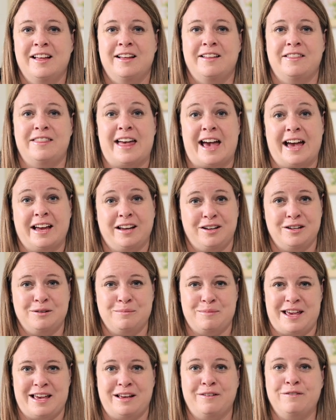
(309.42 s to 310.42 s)
That could
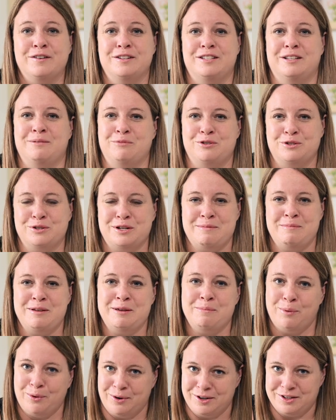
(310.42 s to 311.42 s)
make for some
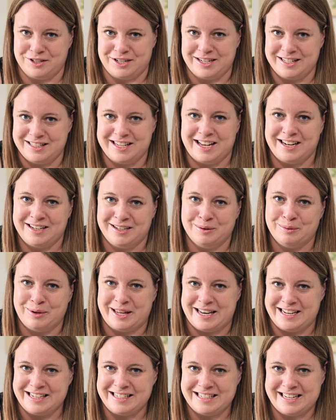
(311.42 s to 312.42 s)
dreamy portraits on your
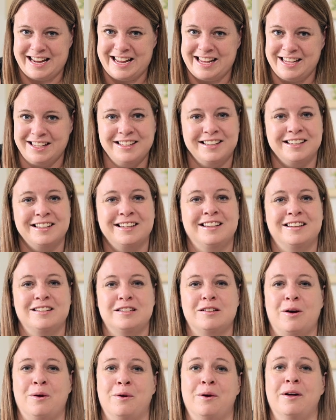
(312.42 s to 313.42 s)
wedding day.
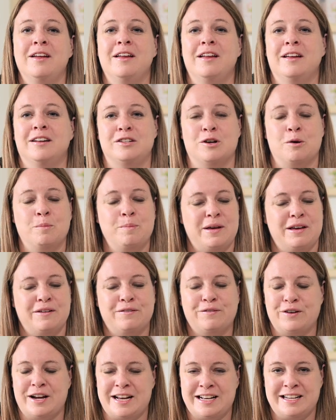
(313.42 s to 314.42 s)
So don't be
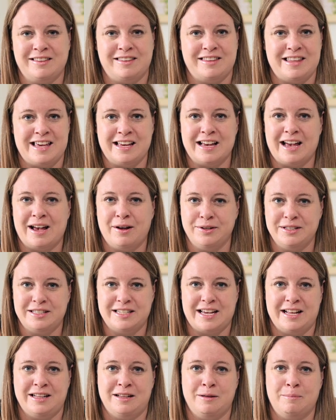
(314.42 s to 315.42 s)
afraid to think
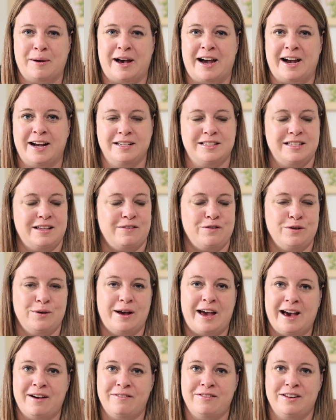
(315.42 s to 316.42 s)
outside the box if you
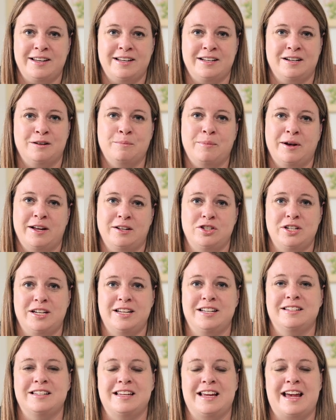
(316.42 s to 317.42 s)
have it in your
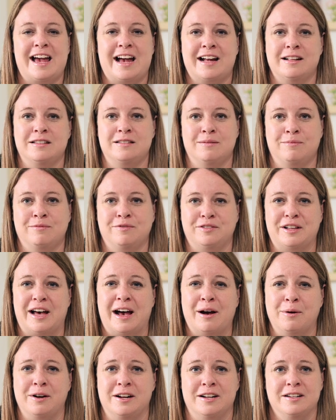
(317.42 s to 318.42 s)
budget to add some
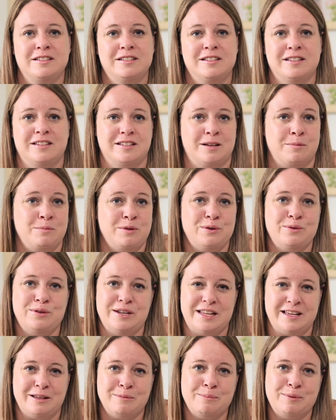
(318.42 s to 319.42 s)
flowers to some
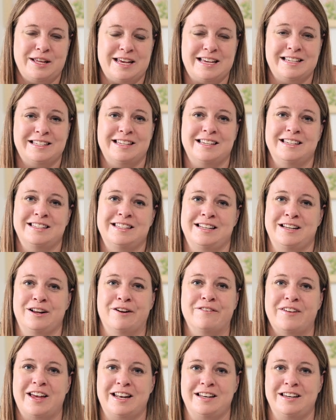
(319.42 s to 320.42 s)
unique places in
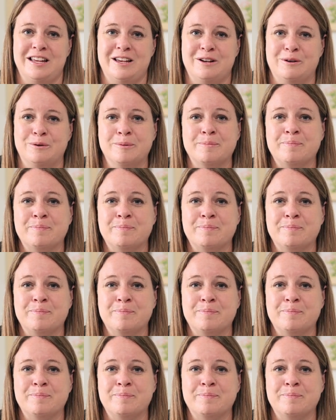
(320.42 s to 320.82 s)
your venue.